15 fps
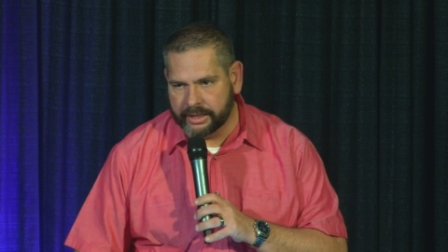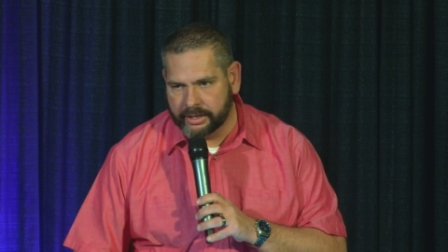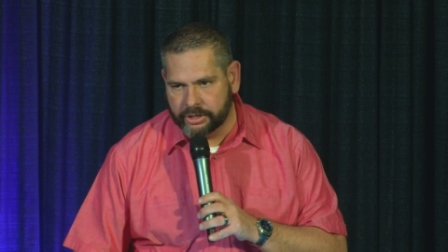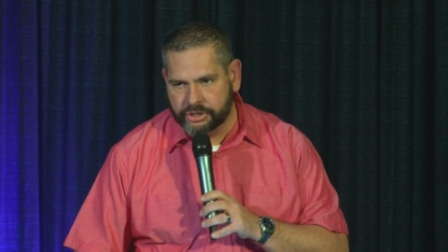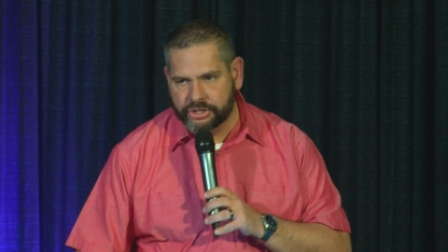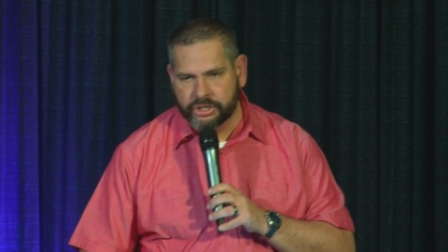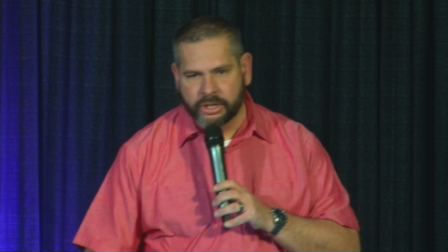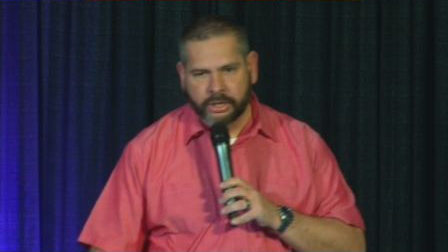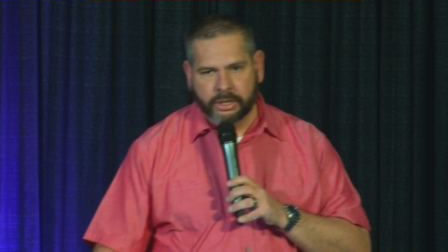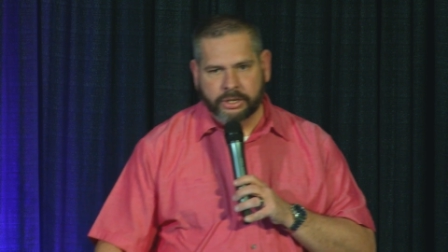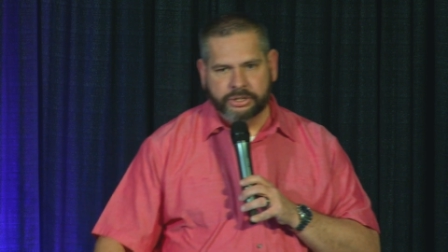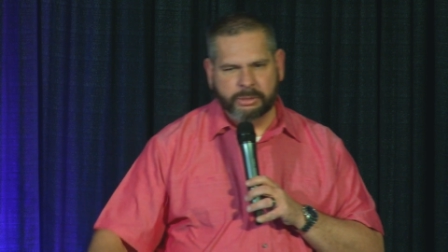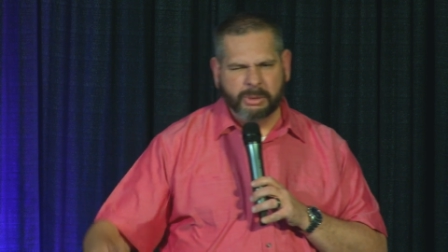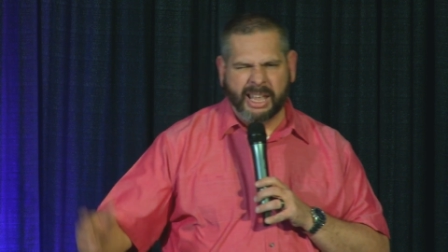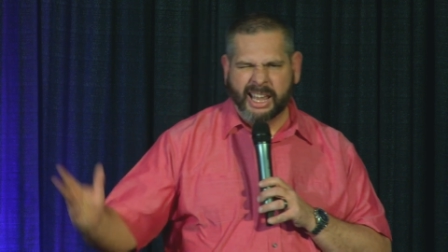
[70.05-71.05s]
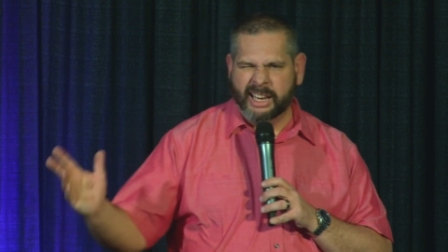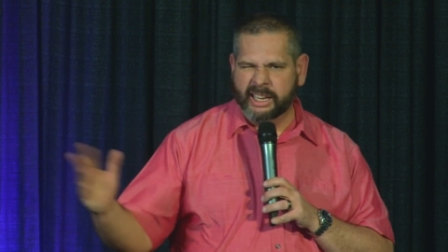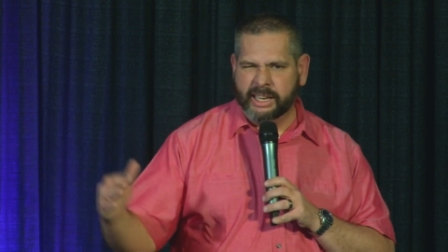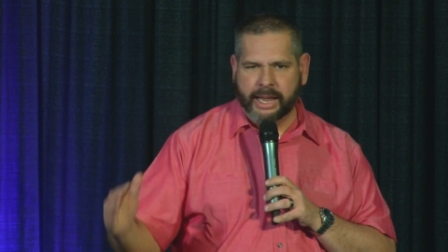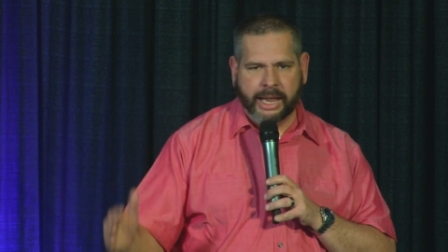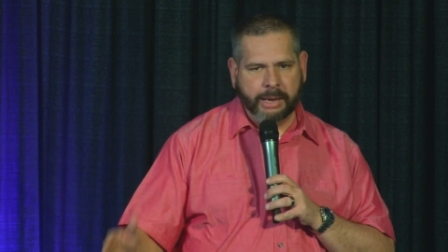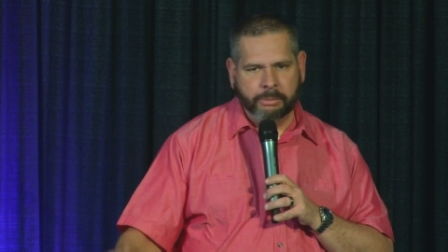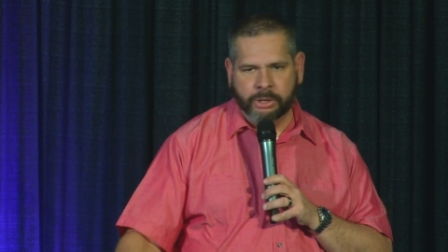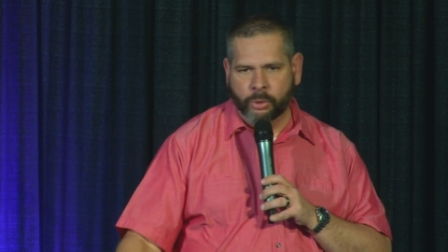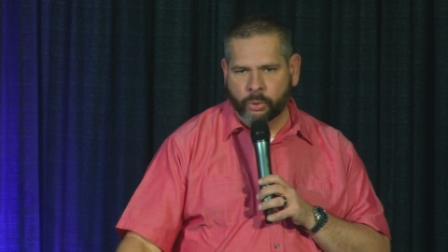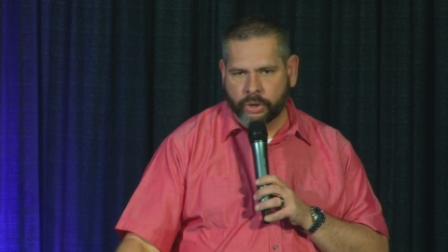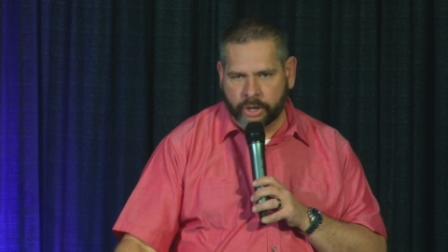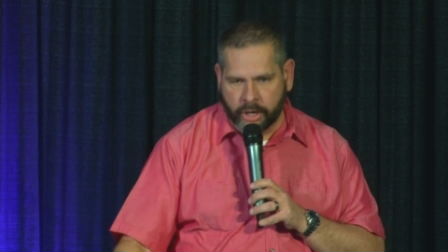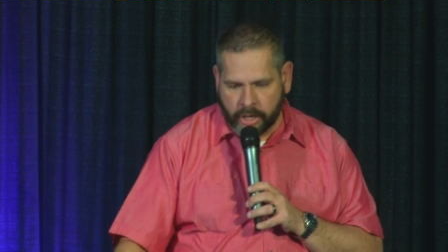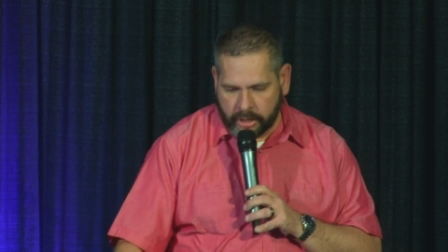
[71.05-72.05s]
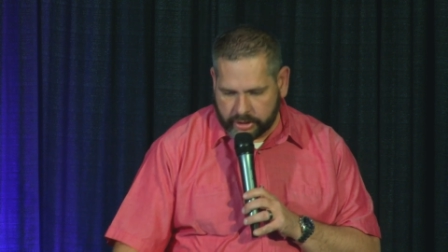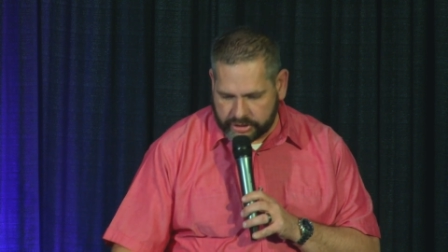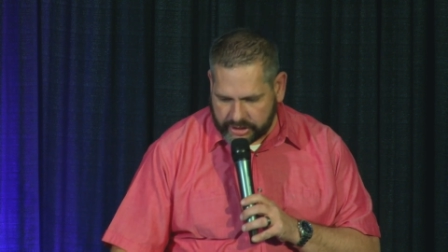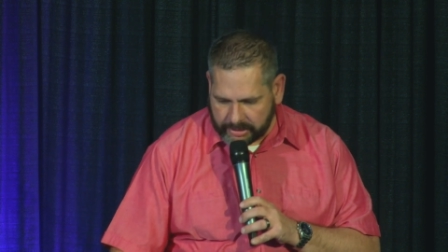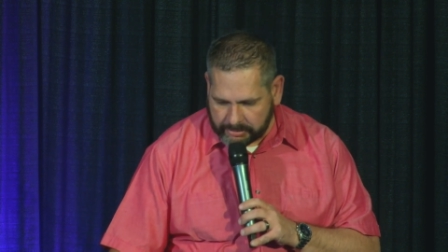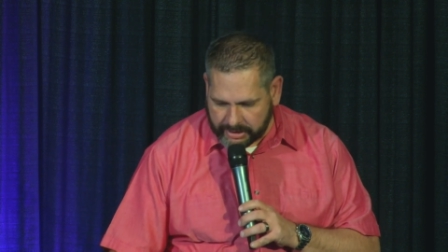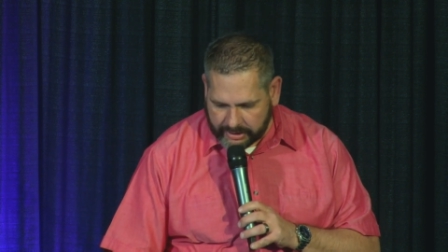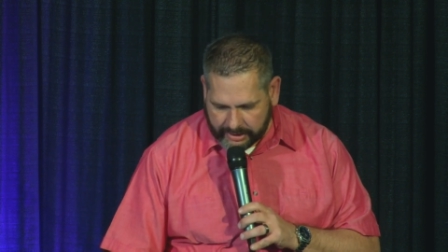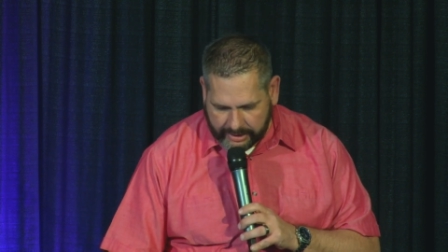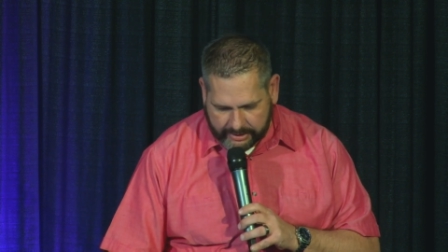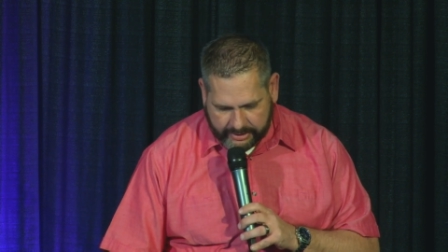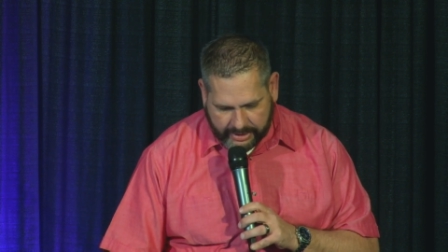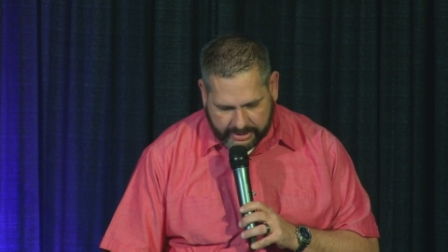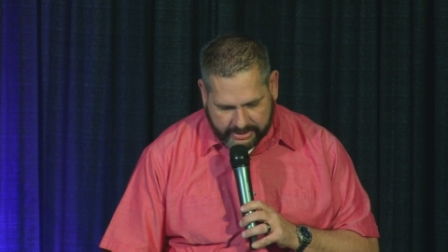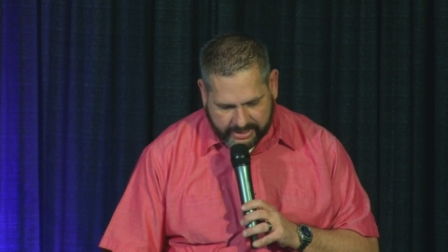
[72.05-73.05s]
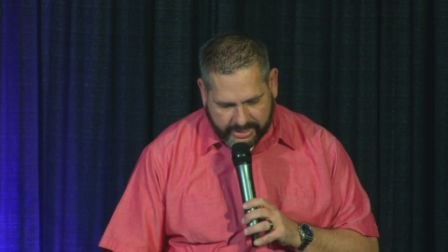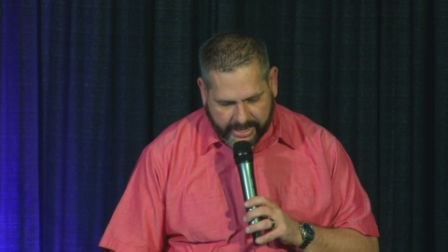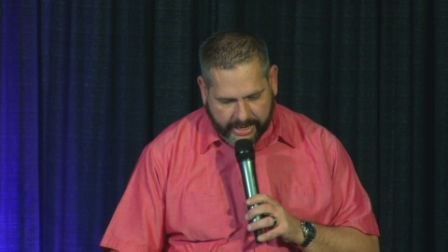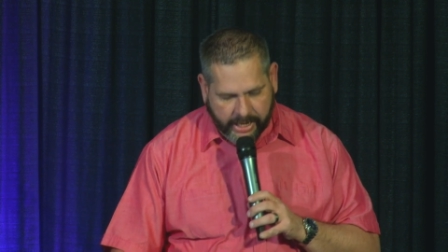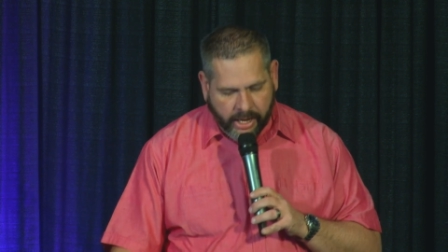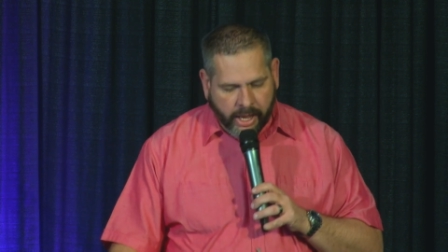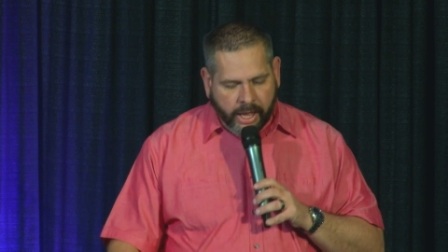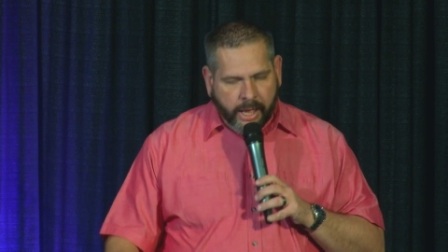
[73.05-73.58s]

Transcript: There's some kind of game going on or something like that today.